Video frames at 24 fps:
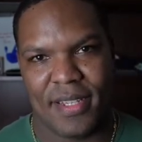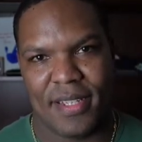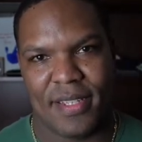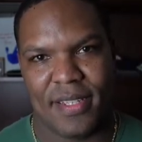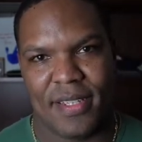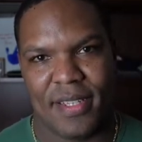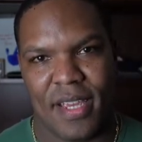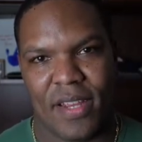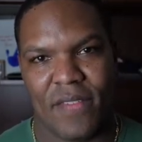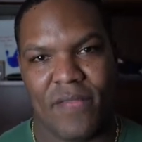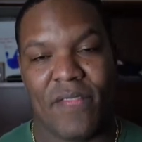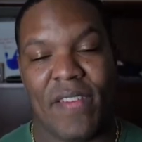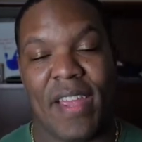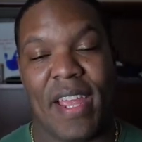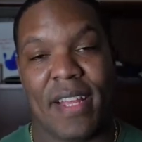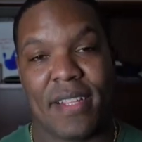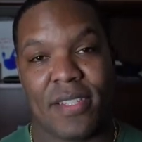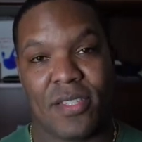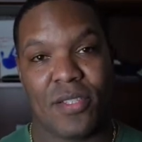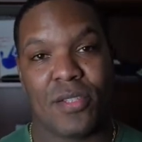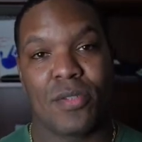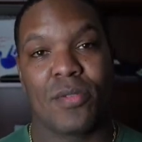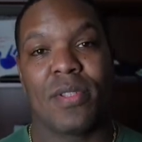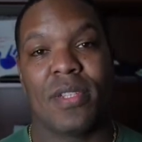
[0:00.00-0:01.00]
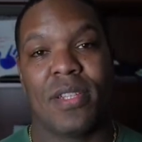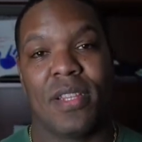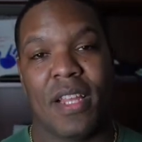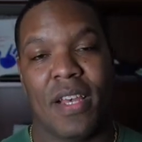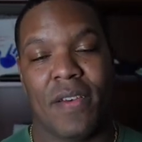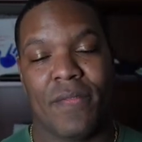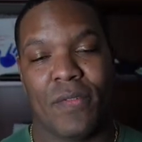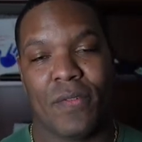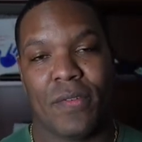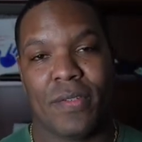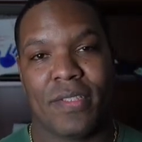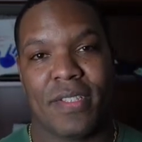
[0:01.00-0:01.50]
advance through the
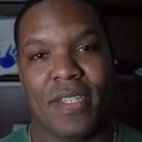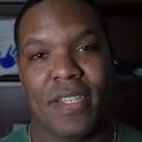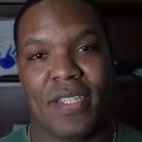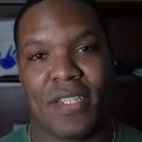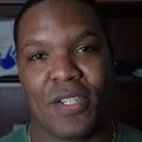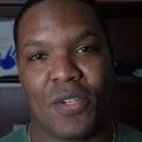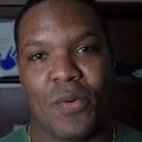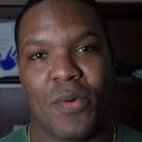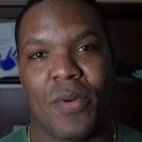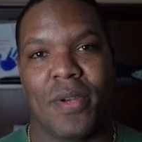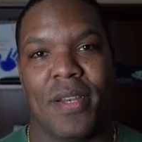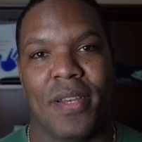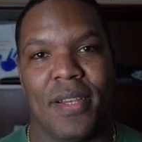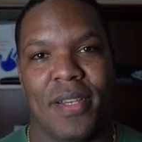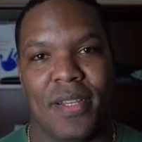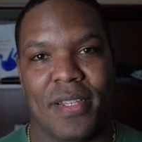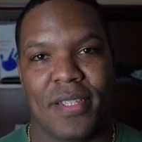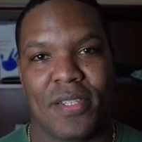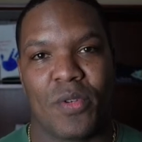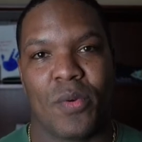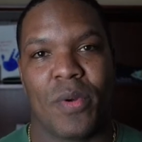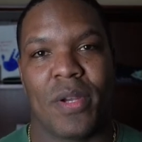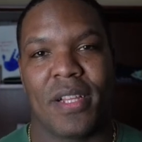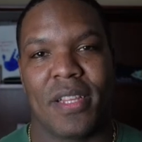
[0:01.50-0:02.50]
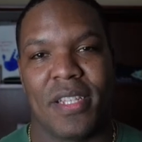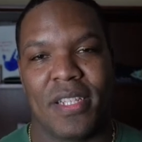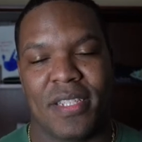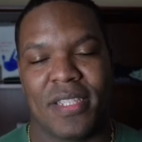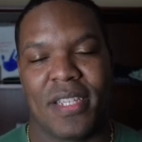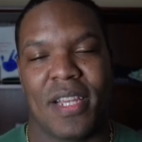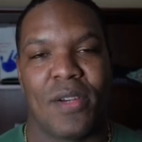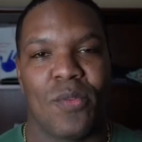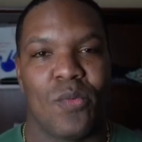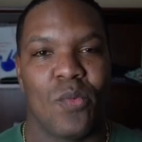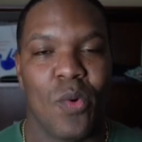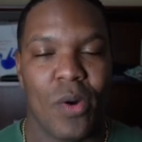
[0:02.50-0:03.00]
levels as quickly as I
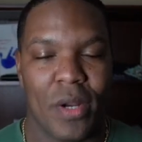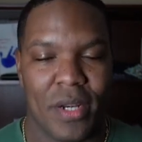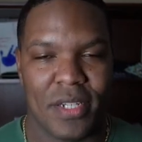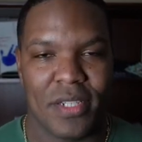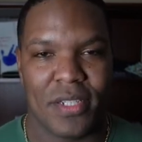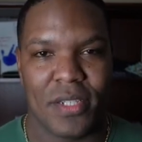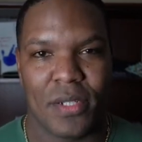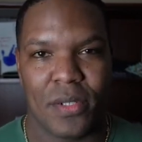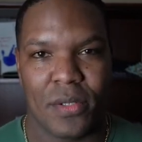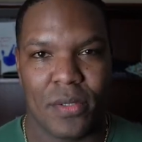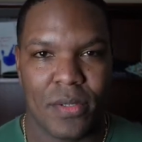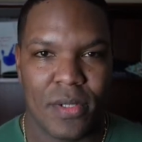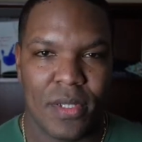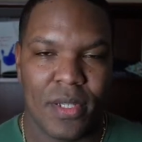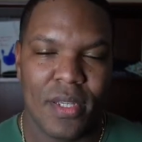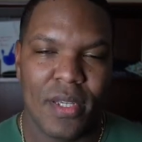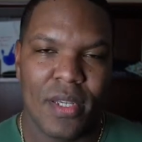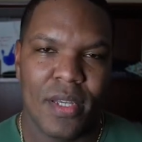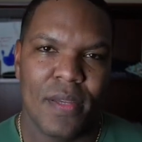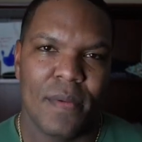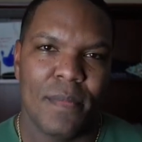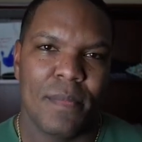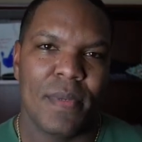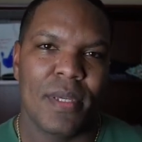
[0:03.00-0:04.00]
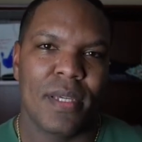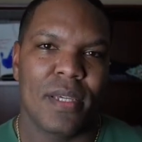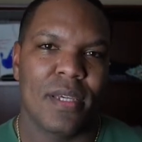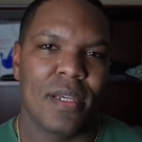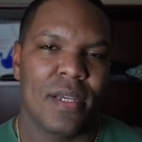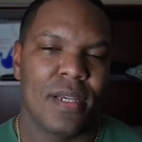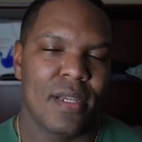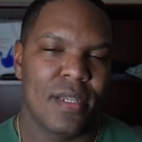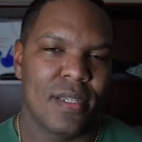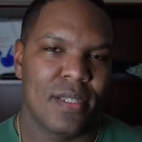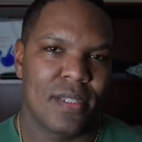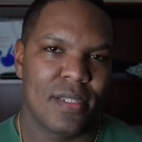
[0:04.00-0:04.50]
wanted to,
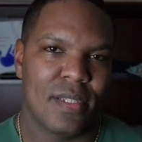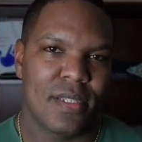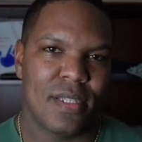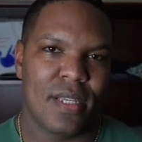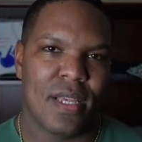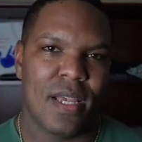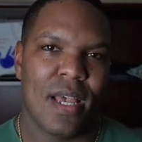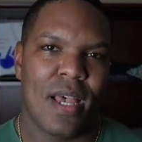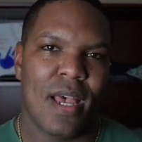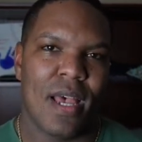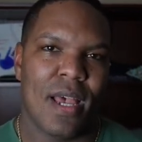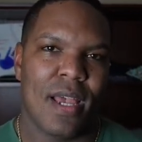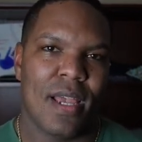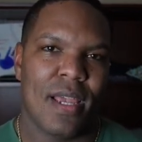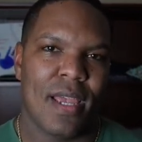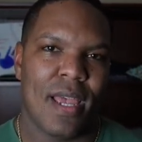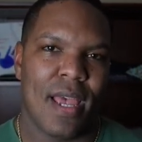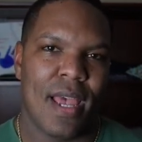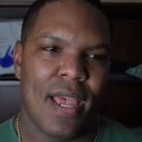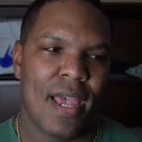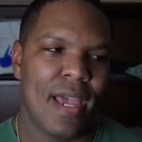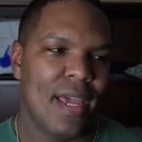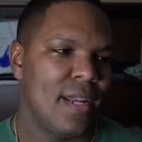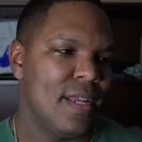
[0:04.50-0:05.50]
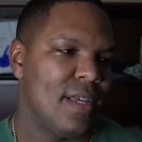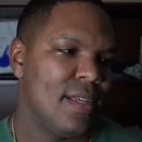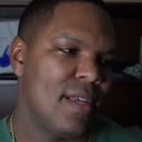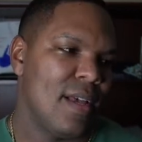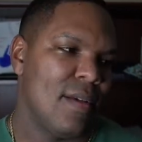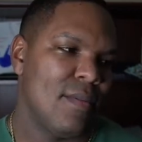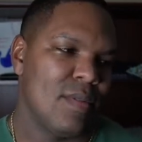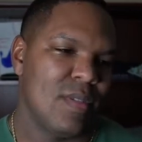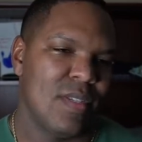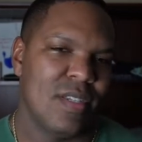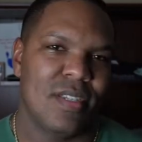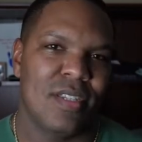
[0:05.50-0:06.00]
because I
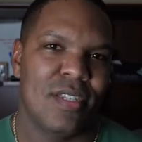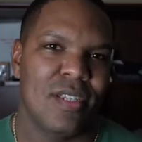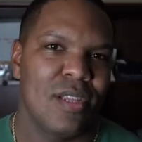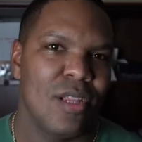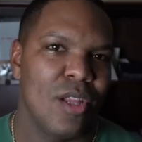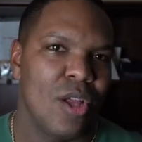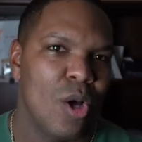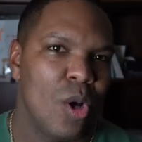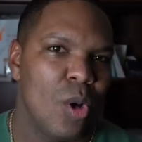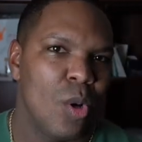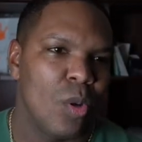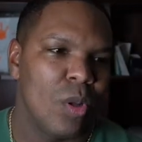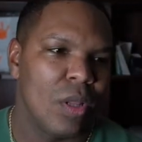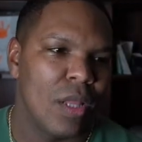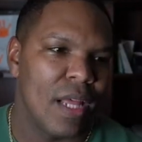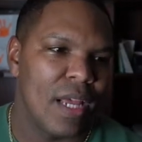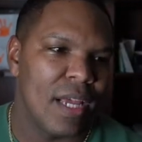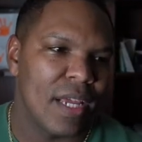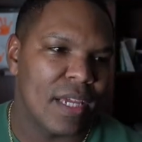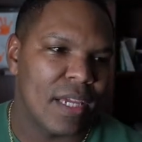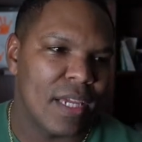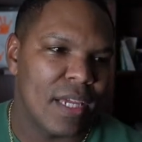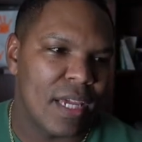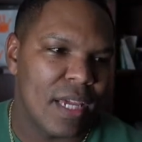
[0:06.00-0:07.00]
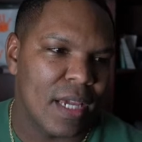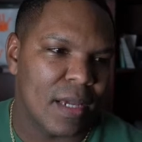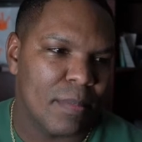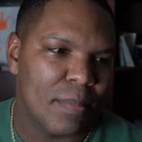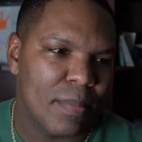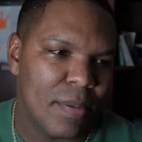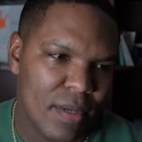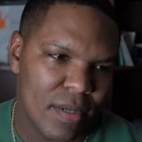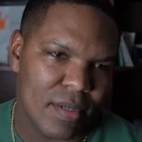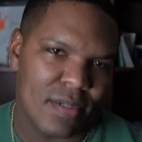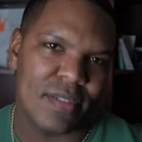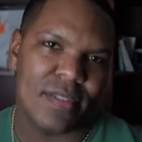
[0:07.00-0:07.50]
was a slow leg kick
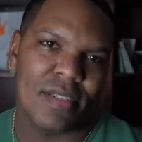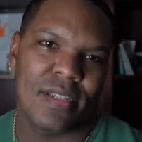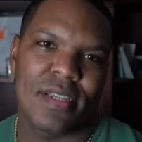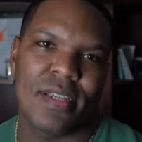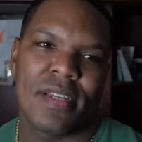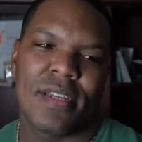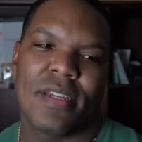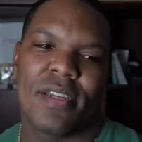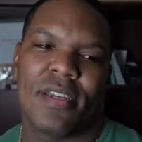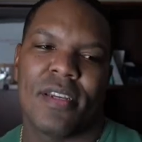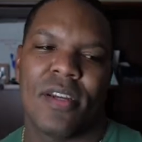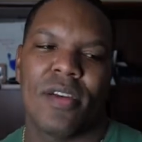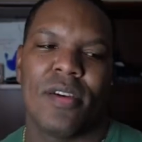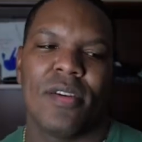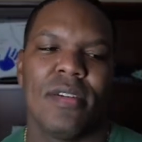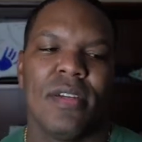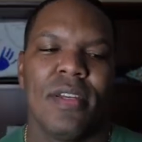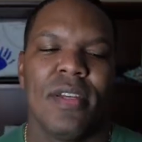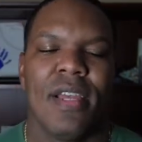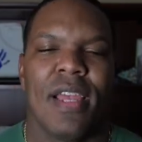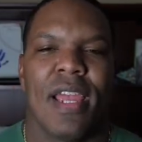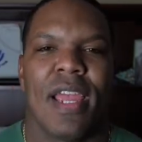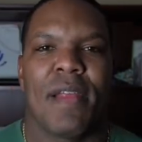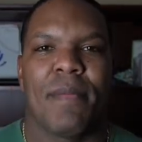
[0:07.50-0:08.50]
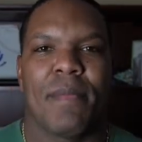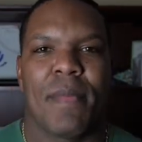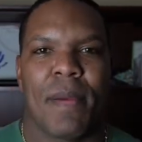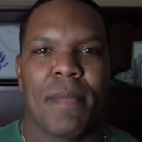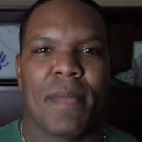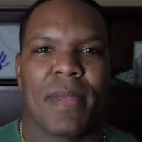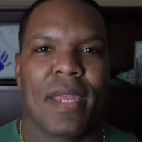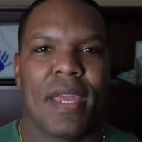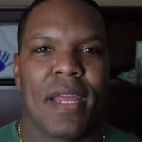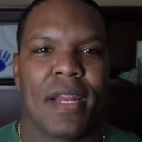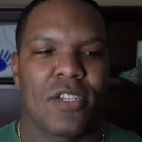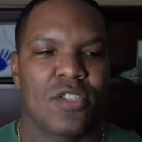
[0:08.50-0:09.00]
person, and my
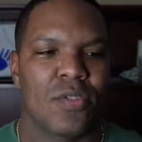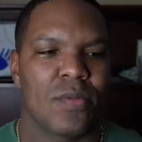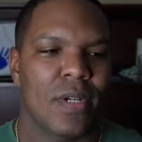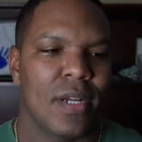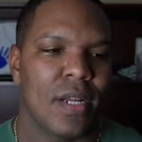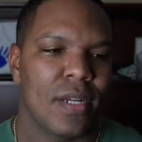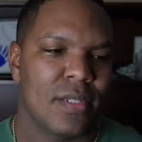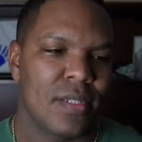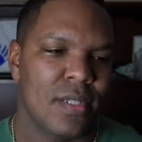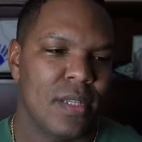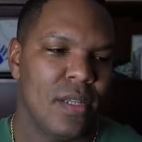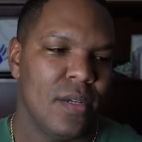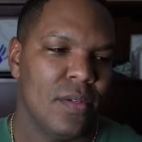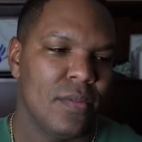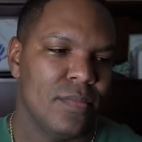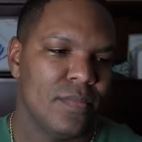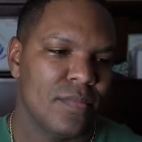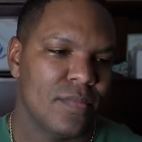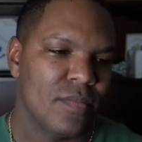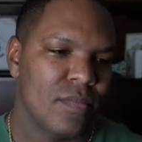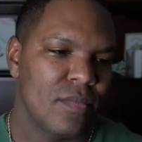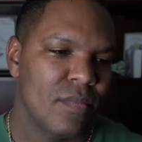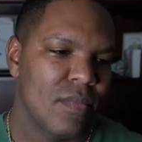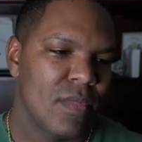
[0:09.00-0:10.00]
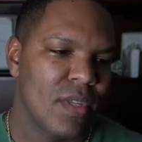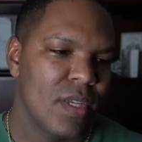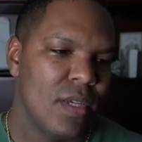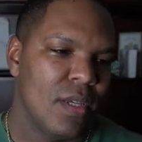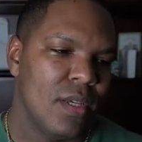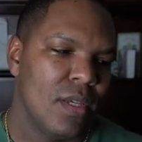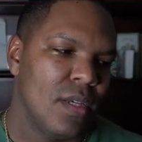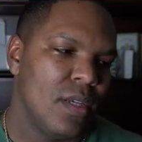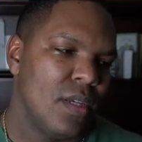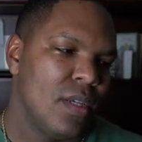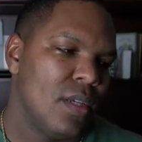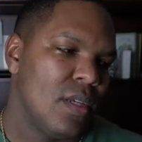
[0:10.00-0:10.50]
mechanics were kind of slow.
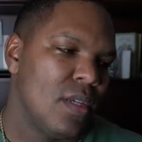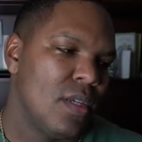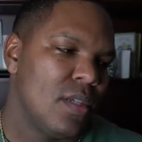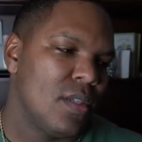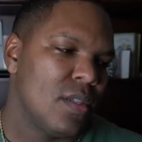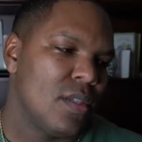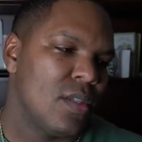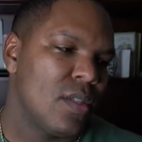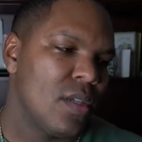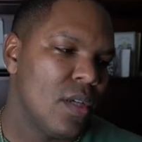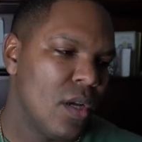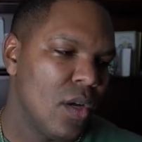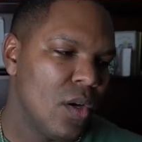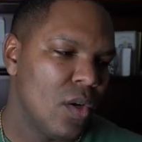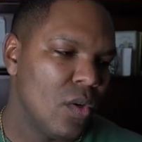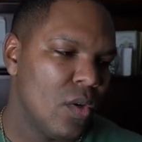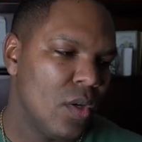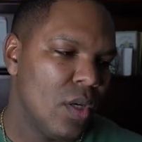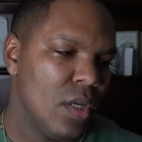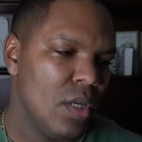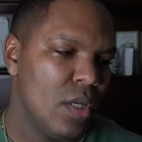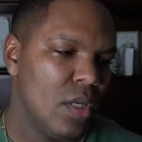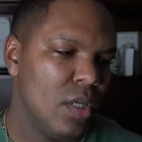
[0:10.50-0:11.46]
So